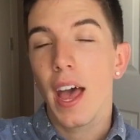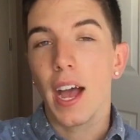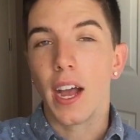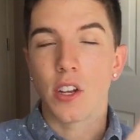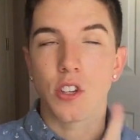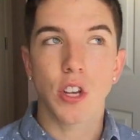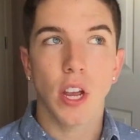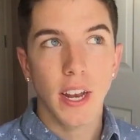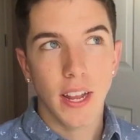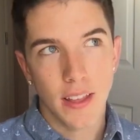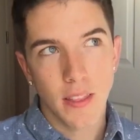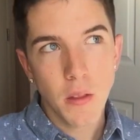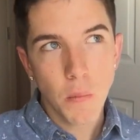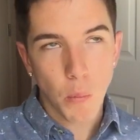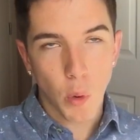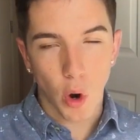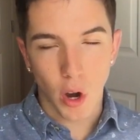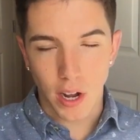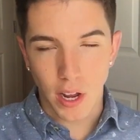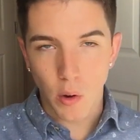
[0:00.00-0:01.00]
I tried it in the
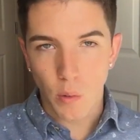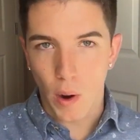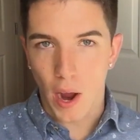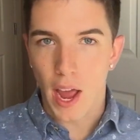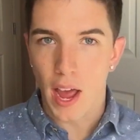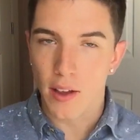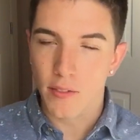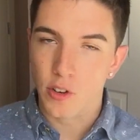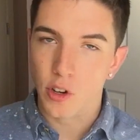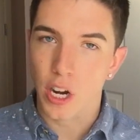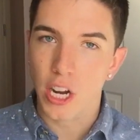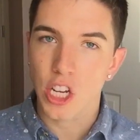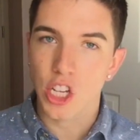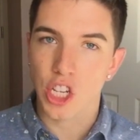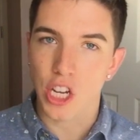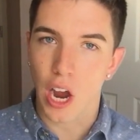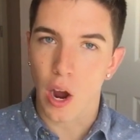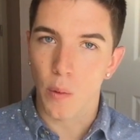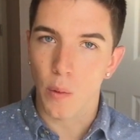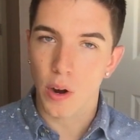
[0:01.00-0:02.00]
morning right after I
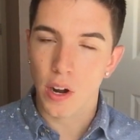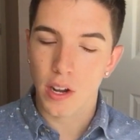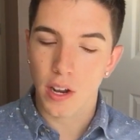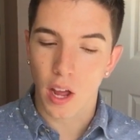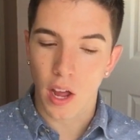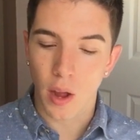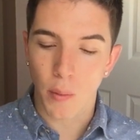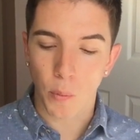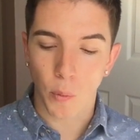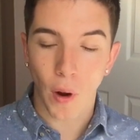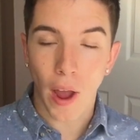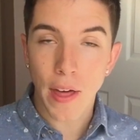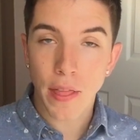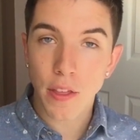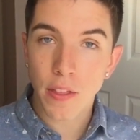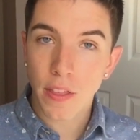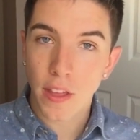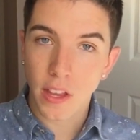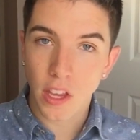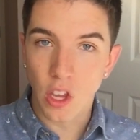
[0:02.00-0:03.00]
showered. Um, rather
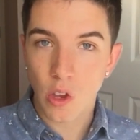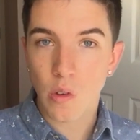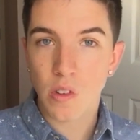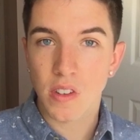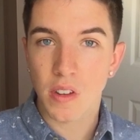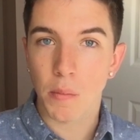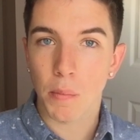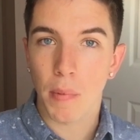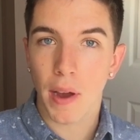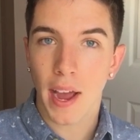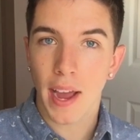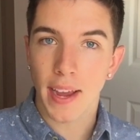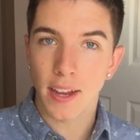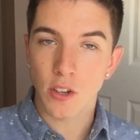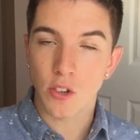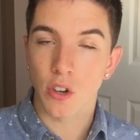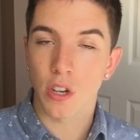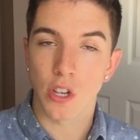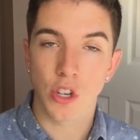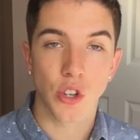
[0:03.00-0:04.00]
than using my
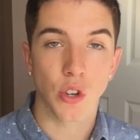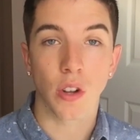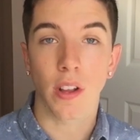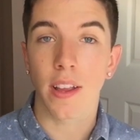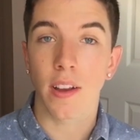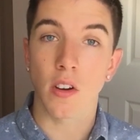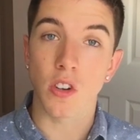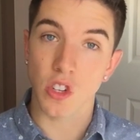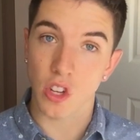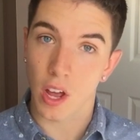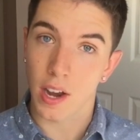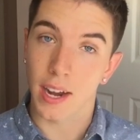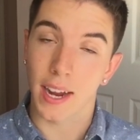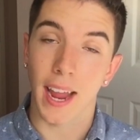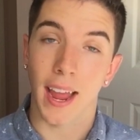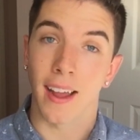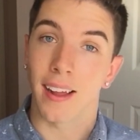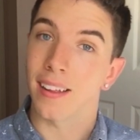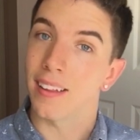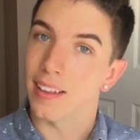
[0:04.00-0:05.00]
traditional Clarisonic
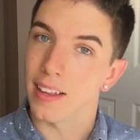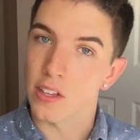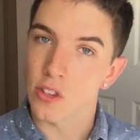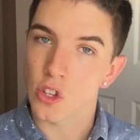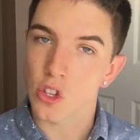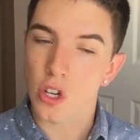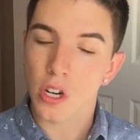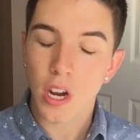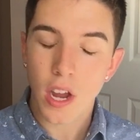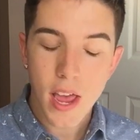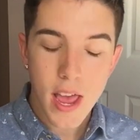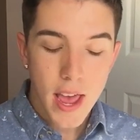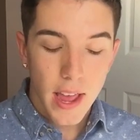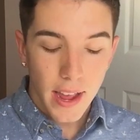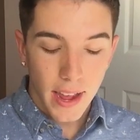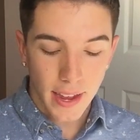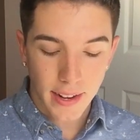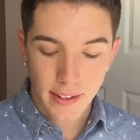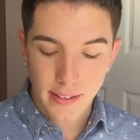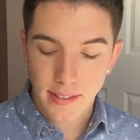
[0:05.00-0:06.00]
and cleanser,
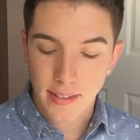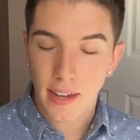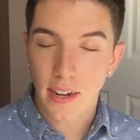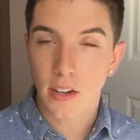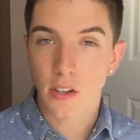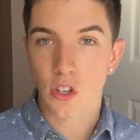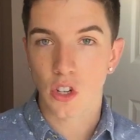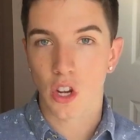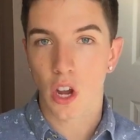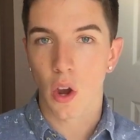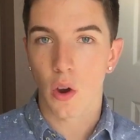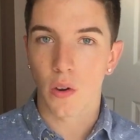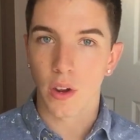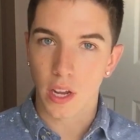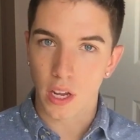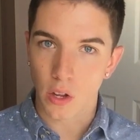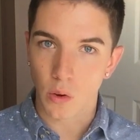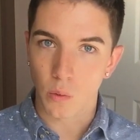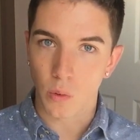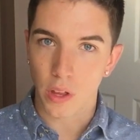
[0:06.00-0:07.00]
I decided to go
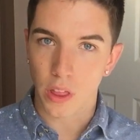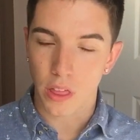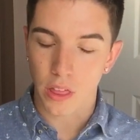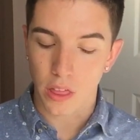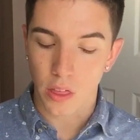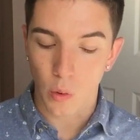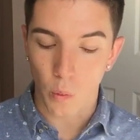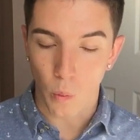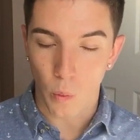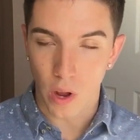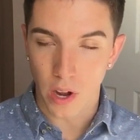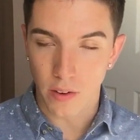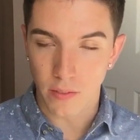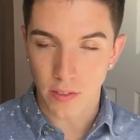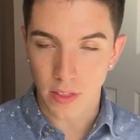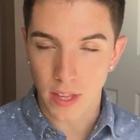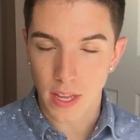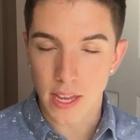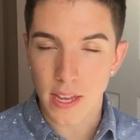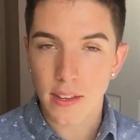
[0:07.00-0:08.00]
in with one
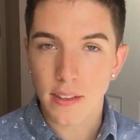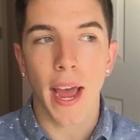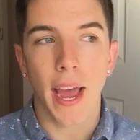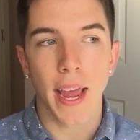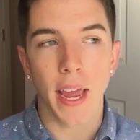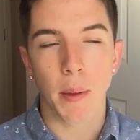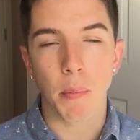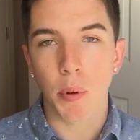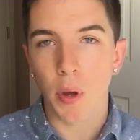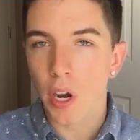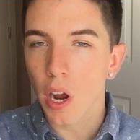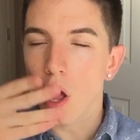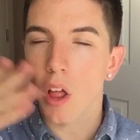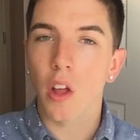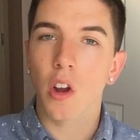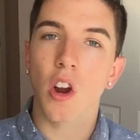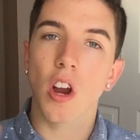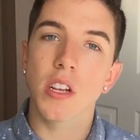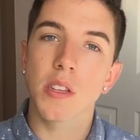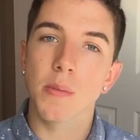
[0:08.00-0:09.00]
of these. I put it all
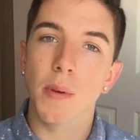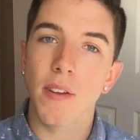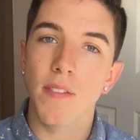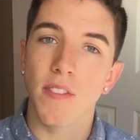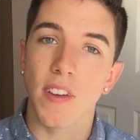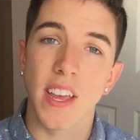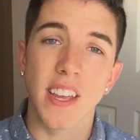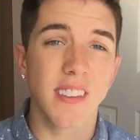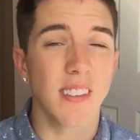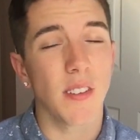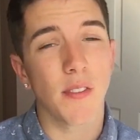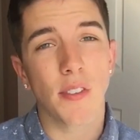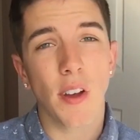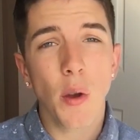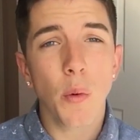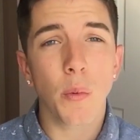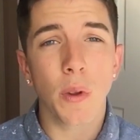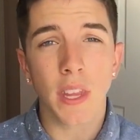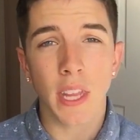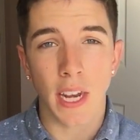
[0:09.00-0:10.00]
across my face. It
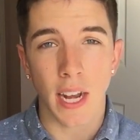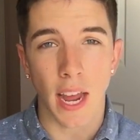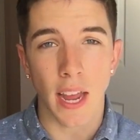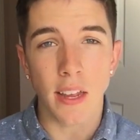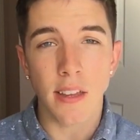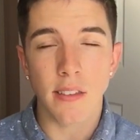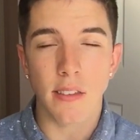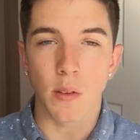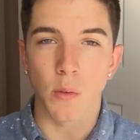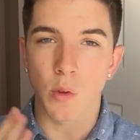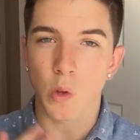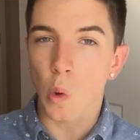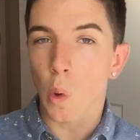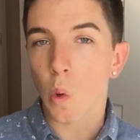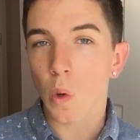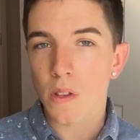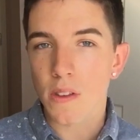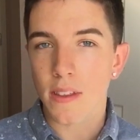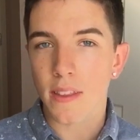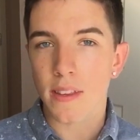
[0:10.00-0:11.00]
felt really nice. It was
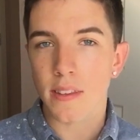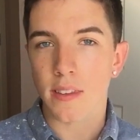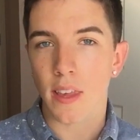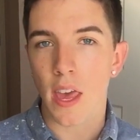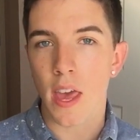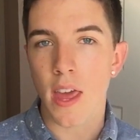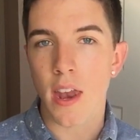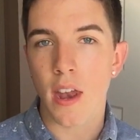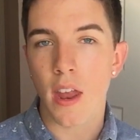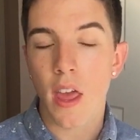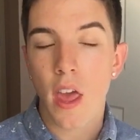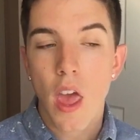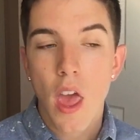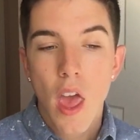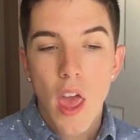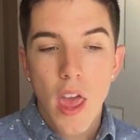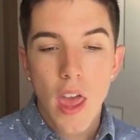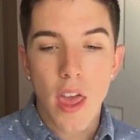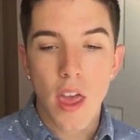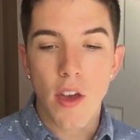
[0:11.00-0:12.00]
cool to the skin.
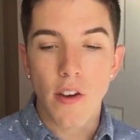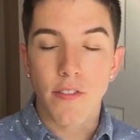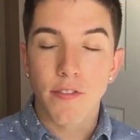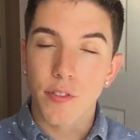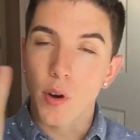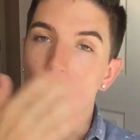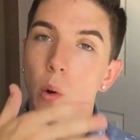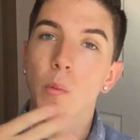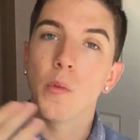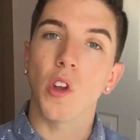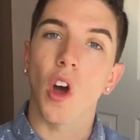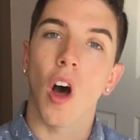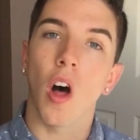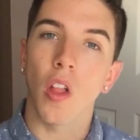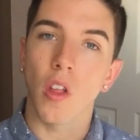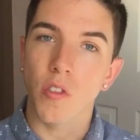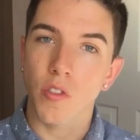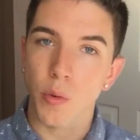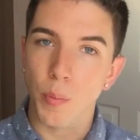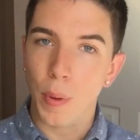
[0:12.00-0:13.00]
It foamed
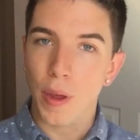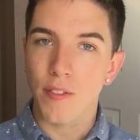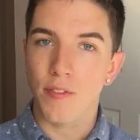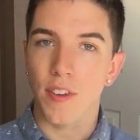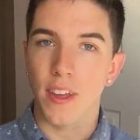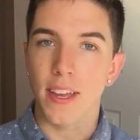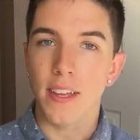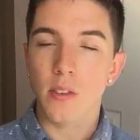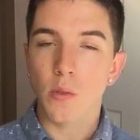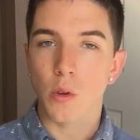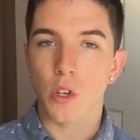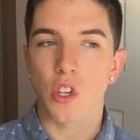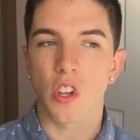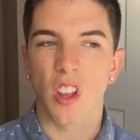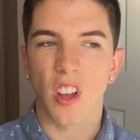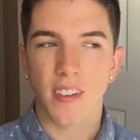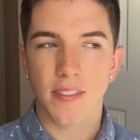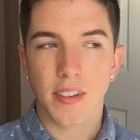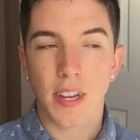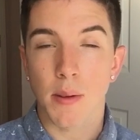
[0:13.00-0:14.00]
all over my face, which a
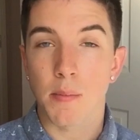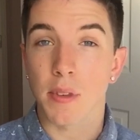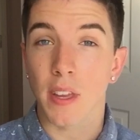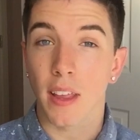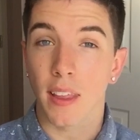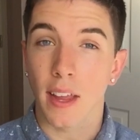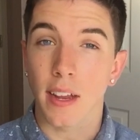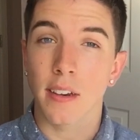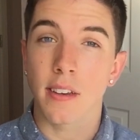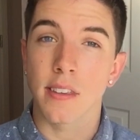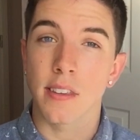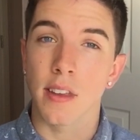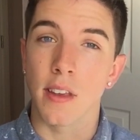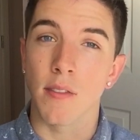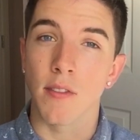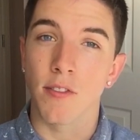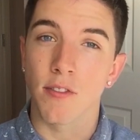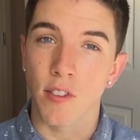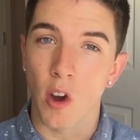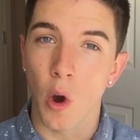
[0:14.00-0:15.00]
lot of times I like to see
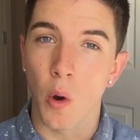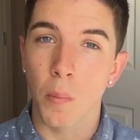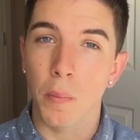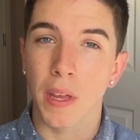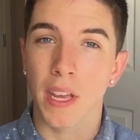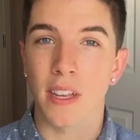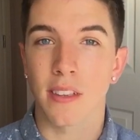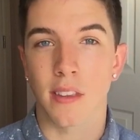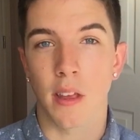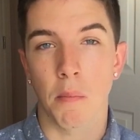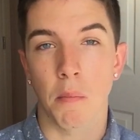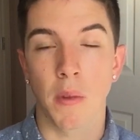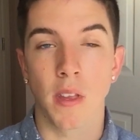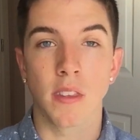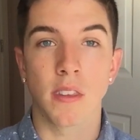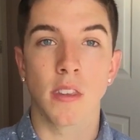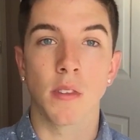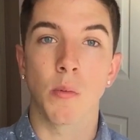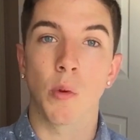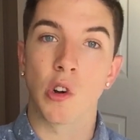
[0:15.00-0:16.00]
foam because that
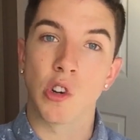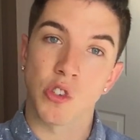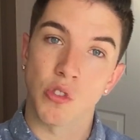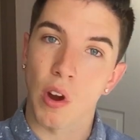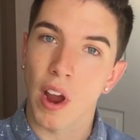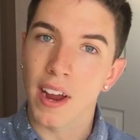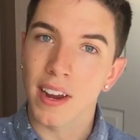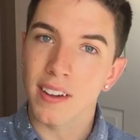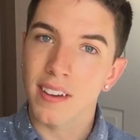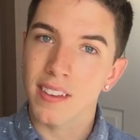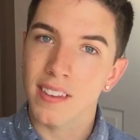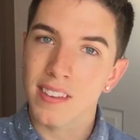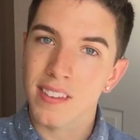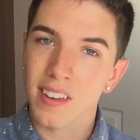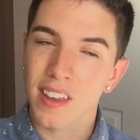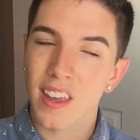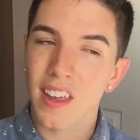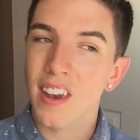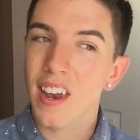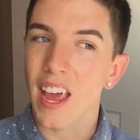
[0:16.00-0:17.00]
means it's more drying to the
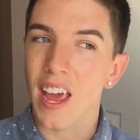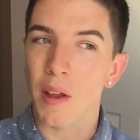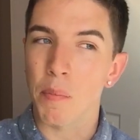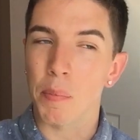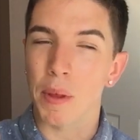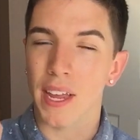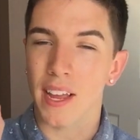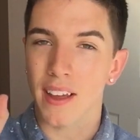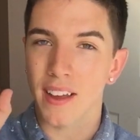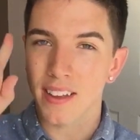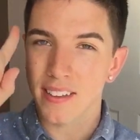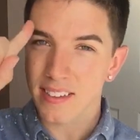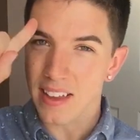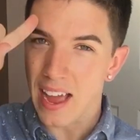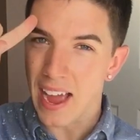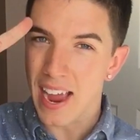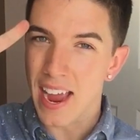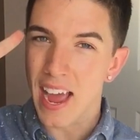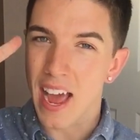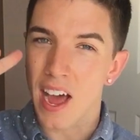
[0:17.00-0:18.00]
skin. And because
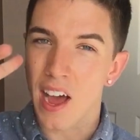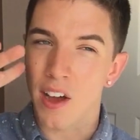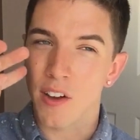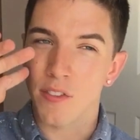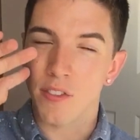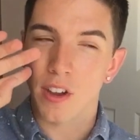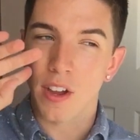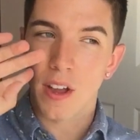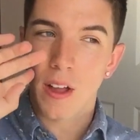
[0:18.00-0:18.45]
I have